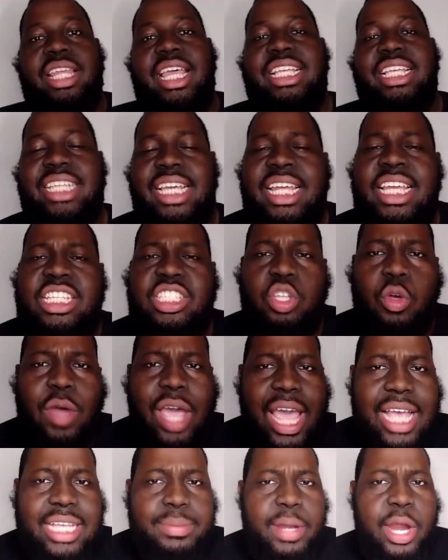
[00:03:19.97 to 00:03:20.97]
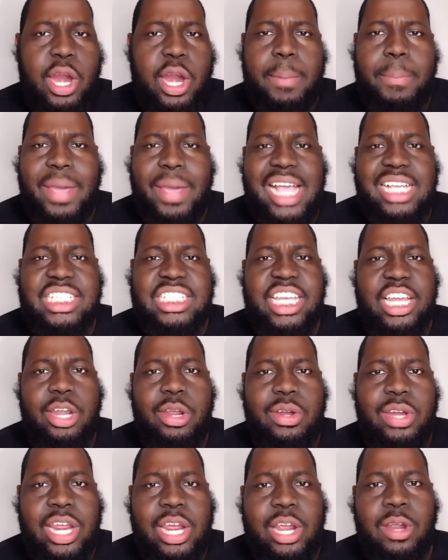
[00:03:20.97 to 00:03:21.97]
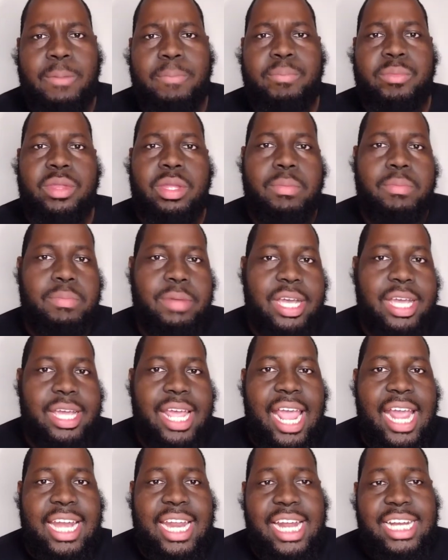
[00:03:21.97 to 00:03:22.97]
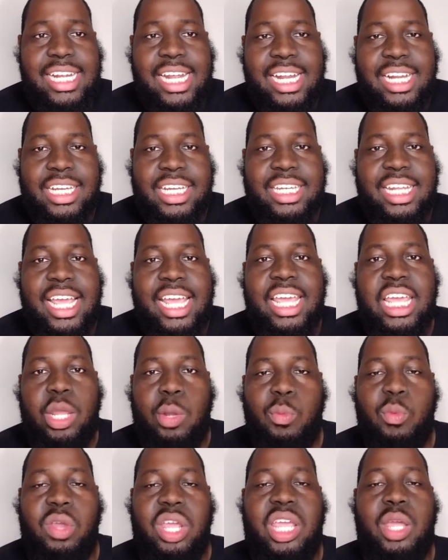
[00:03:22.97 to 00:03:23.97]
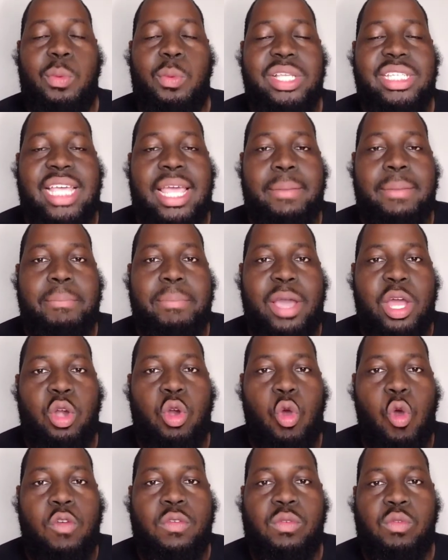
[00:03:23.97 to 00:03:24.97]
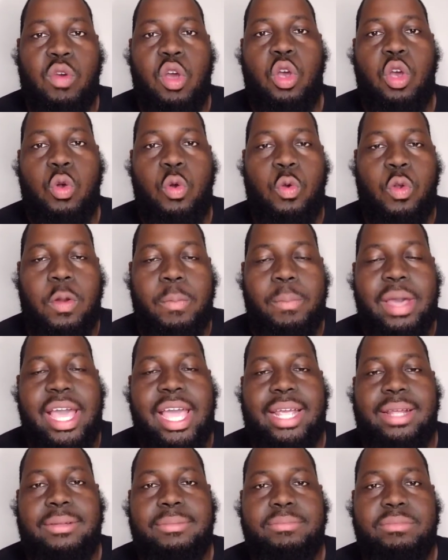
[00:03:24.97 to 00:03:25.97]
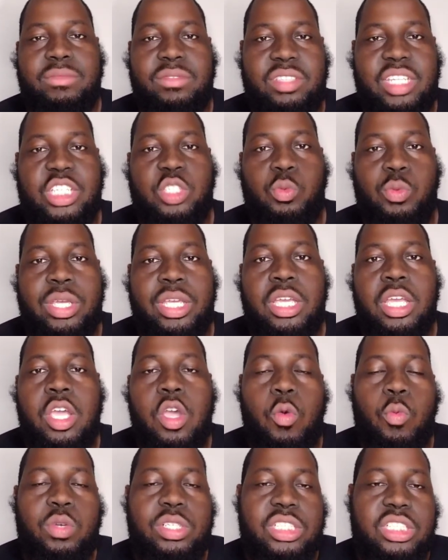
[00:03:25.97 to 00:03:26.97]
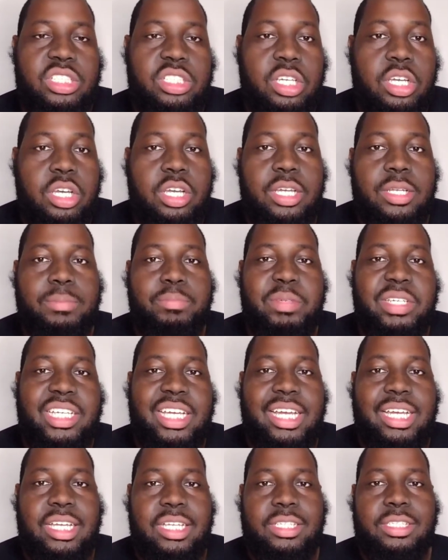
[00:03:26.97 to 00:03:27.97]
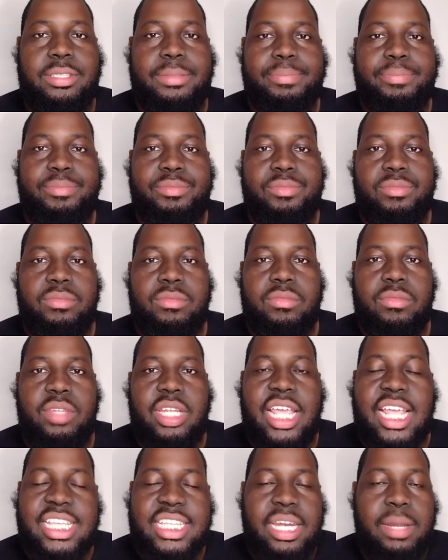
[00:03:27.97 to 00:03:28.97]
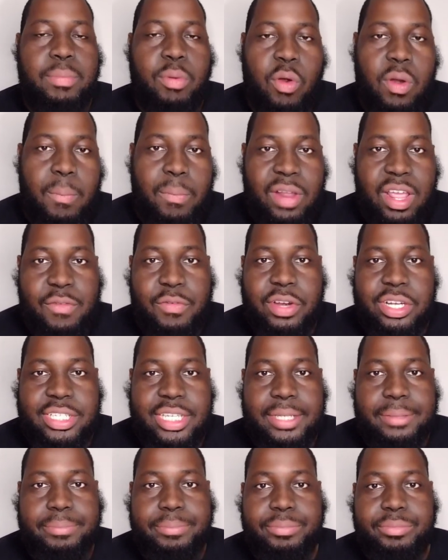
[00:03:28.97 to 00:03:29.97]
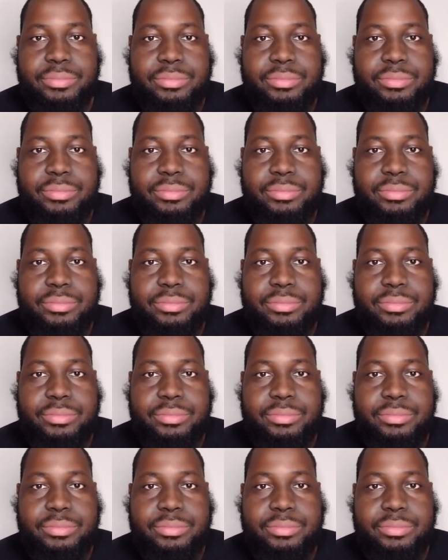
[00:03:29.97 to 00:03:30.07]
they said he still had some iron passes here and there, but at, at the end of the day, he, he was a better overall quarterback this week, which is good because he's an important player for the team.